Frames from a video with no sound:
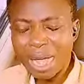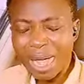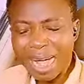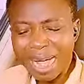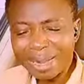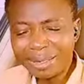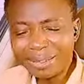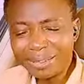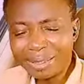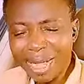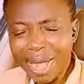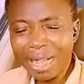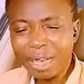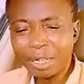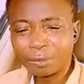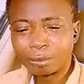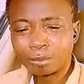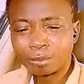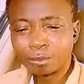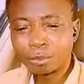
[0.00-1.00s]
And
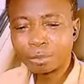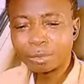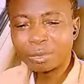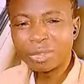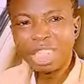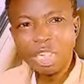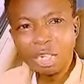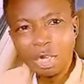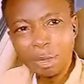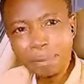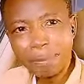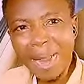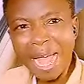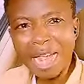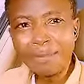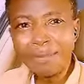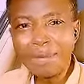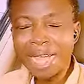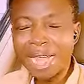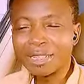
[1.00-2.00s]
then he
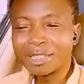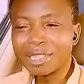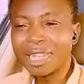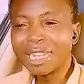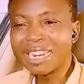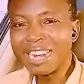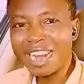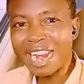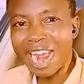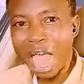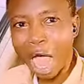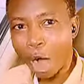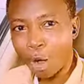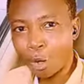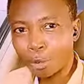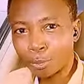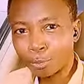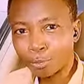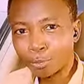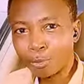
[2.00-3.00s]
replied me and said, now